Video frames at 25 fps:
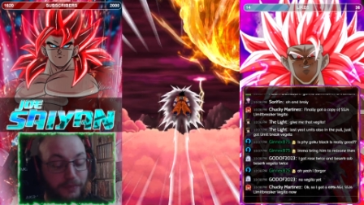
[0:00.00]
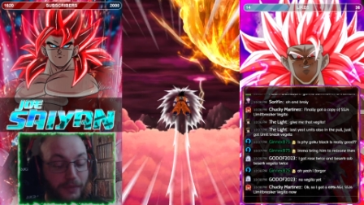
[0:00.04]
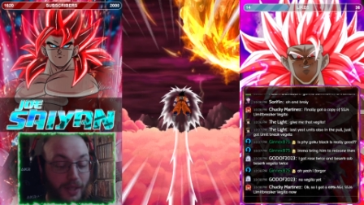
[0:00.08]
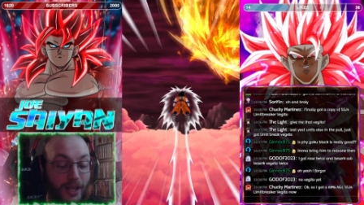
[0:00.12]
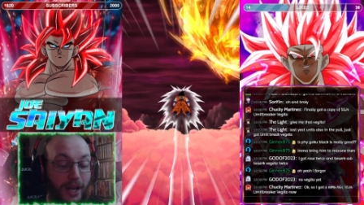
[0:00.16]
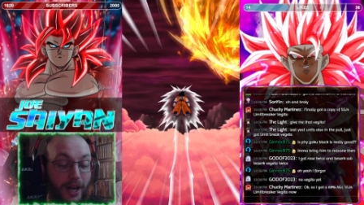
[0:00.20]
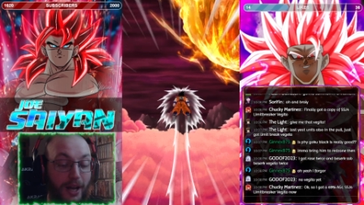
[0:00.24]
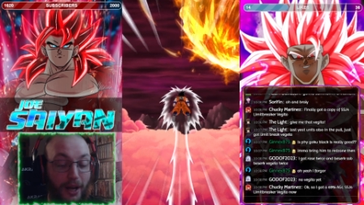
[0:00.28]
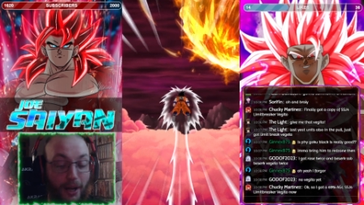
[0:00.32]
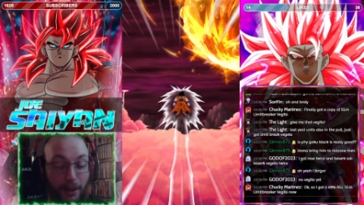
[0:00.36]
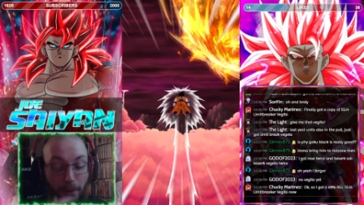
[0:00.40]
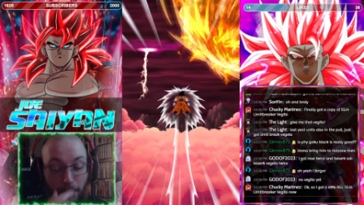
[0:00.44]

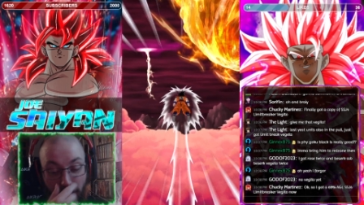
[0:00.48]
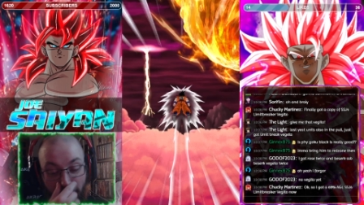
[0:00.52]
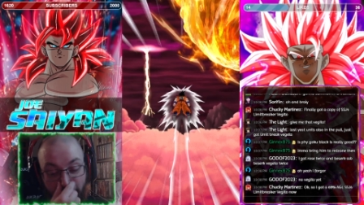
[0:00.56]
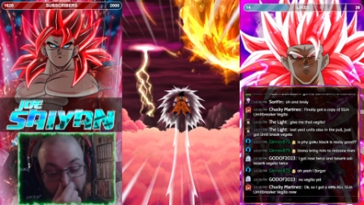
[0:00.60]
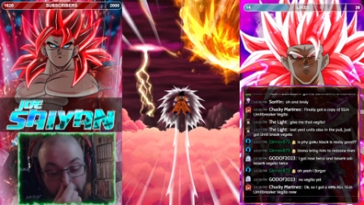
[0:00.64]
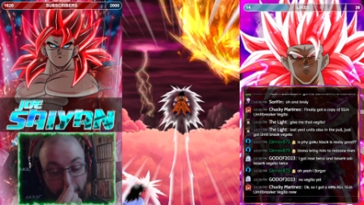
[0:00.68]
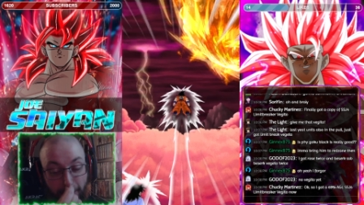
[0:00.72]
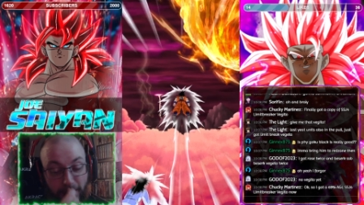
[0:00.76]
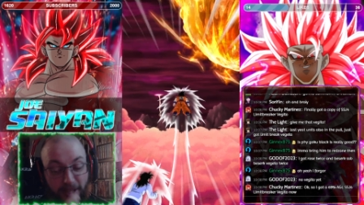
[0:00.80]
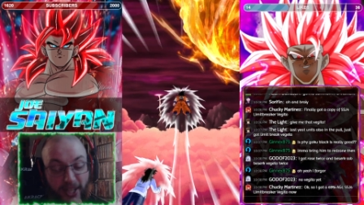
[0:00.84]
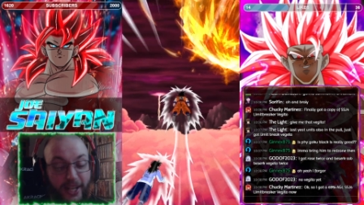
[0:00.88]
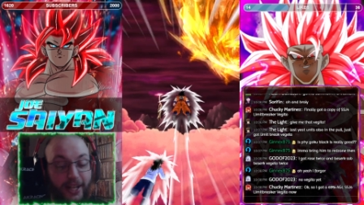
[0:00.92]
Um, I
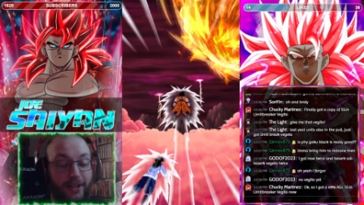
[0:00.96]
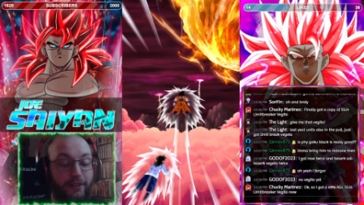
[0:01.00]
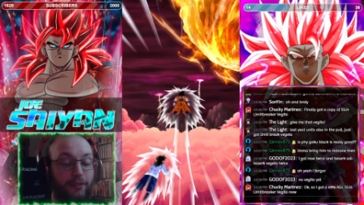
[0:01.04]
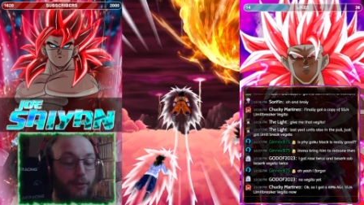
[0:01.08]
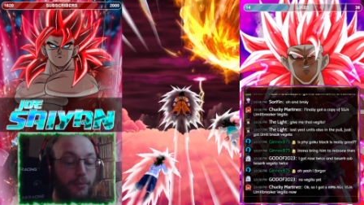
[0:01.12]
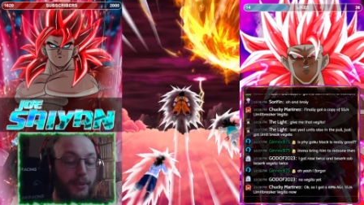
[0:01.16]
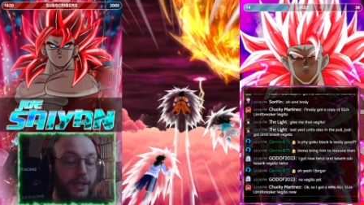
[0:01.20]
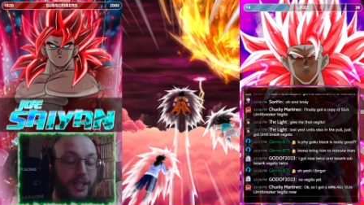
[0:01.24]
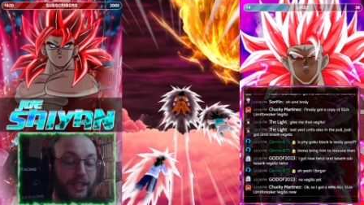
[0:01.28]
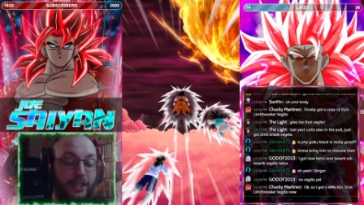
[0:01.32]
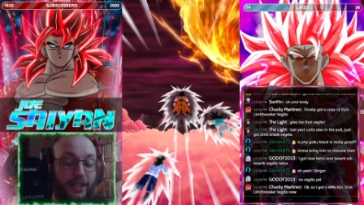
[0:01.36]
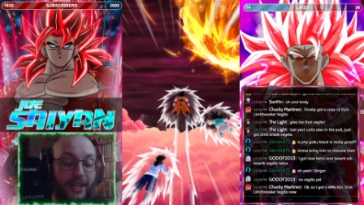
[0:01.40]
know not
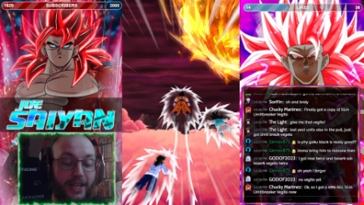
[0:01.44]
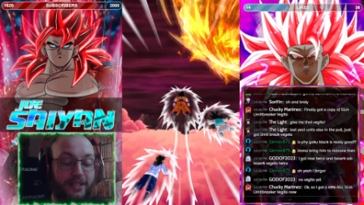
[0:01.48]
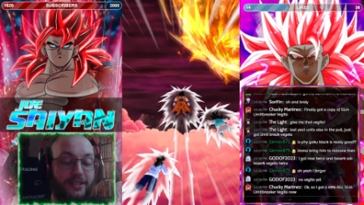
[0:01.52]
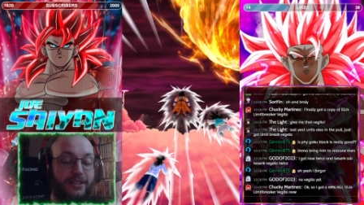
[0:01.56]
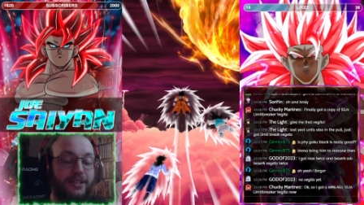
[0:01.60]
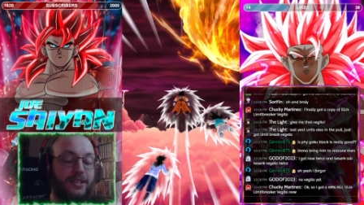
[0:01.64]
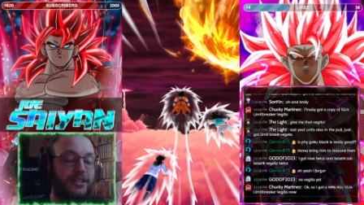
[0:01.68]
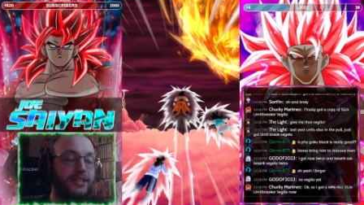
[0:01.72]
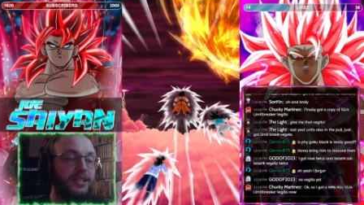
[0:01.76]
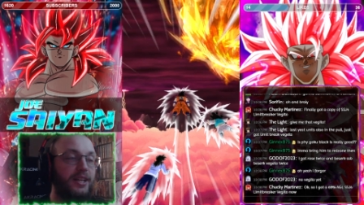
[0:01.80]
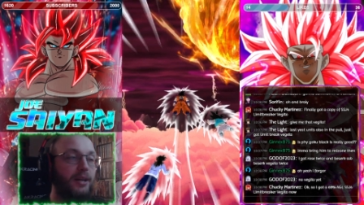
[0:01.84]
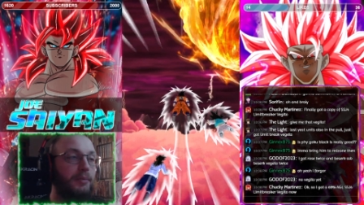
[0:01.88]
everybody likes
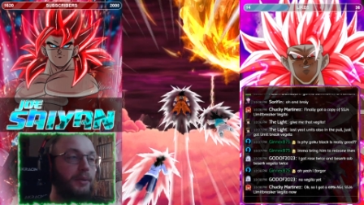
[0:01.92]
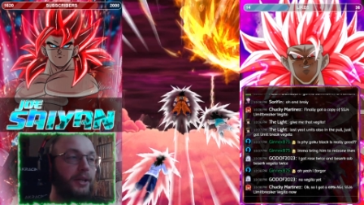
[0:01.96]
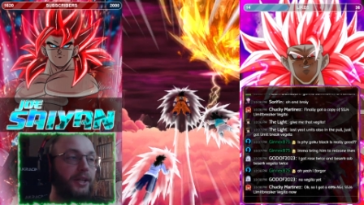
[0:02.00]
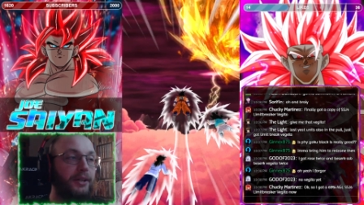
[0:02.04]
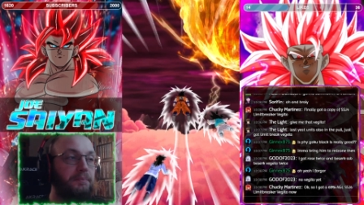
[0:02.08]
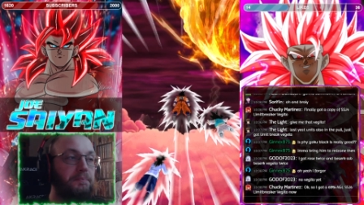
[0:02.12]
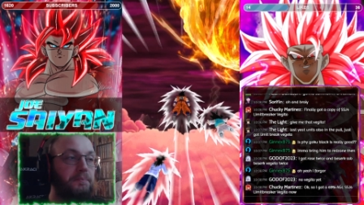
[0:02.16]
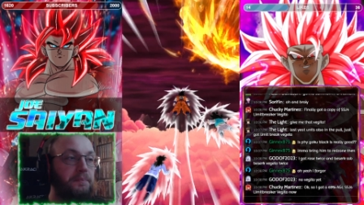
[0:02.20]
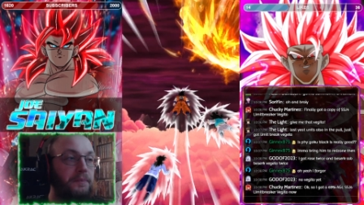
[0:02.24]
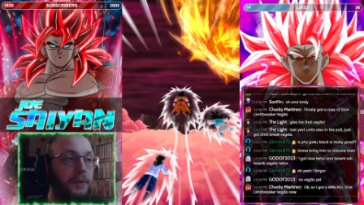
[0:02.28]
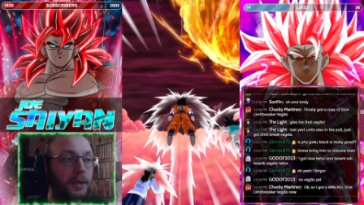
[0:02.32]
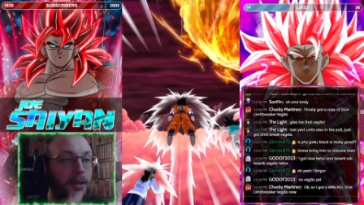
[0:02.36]
to summon
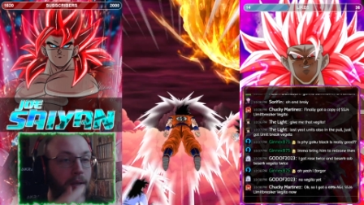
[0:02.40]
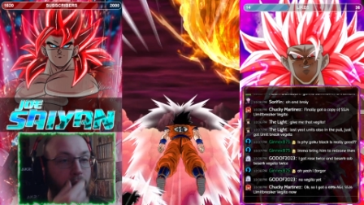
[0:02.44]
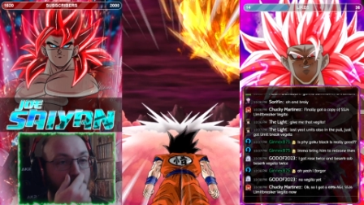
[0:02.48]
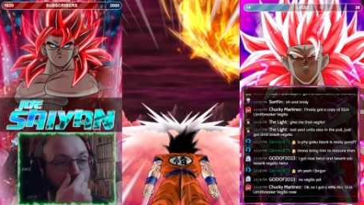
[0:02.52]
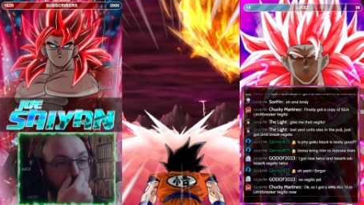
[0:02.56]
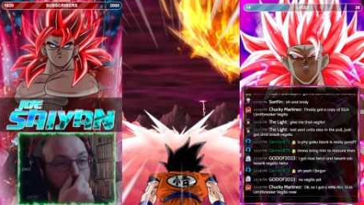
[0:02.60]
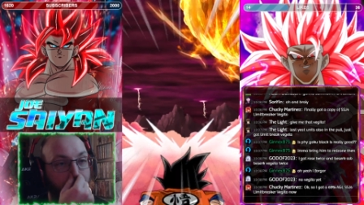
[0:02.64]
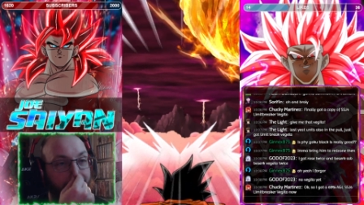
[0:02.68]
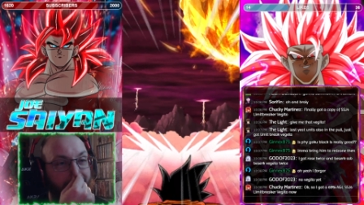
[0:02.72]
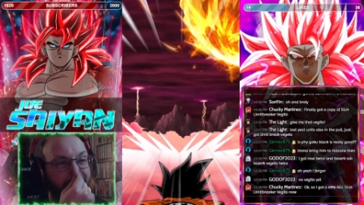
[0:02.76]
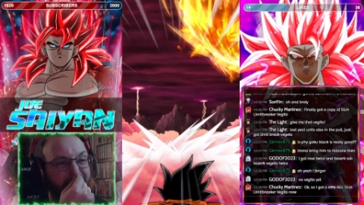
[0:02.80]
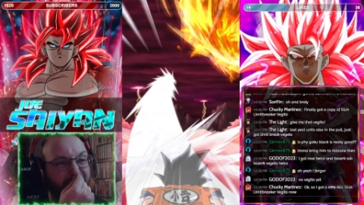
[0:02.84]

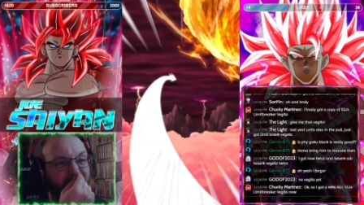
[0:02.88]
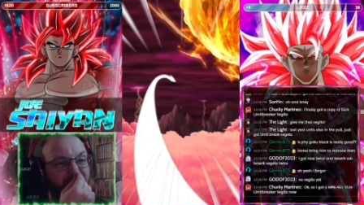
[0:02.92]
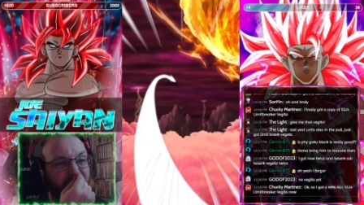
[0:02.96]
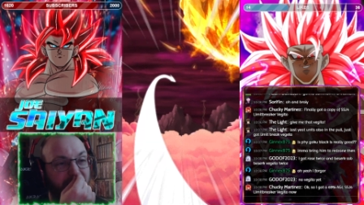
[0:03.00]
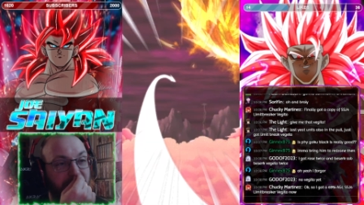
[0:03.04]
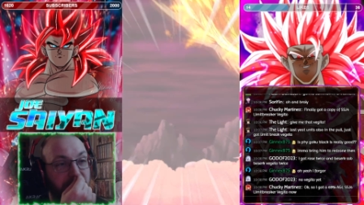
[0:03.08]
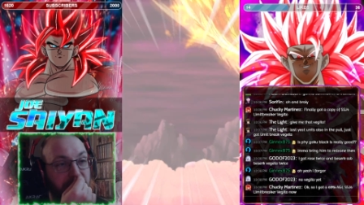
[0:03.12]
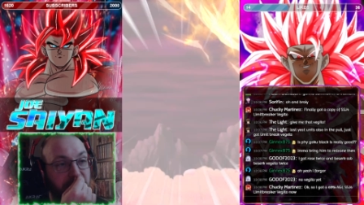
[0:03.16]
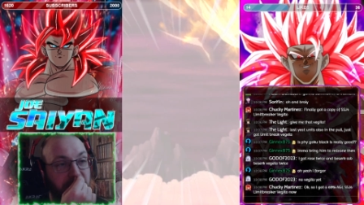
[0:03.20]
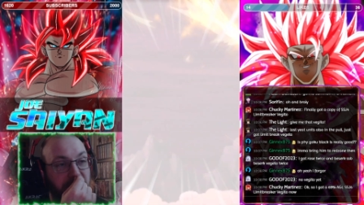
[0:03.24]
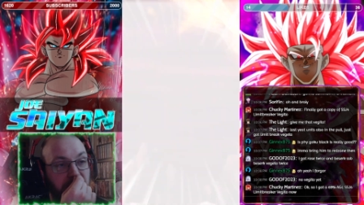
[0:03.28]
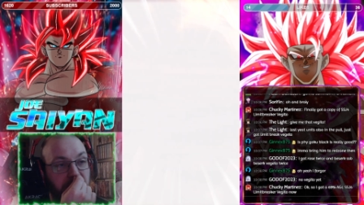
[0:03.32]
on
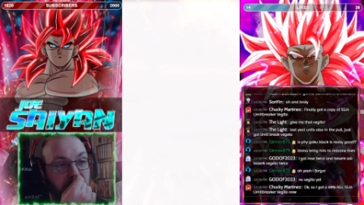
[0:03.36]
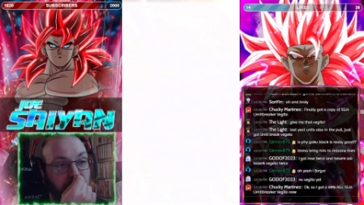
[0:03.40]
heroes,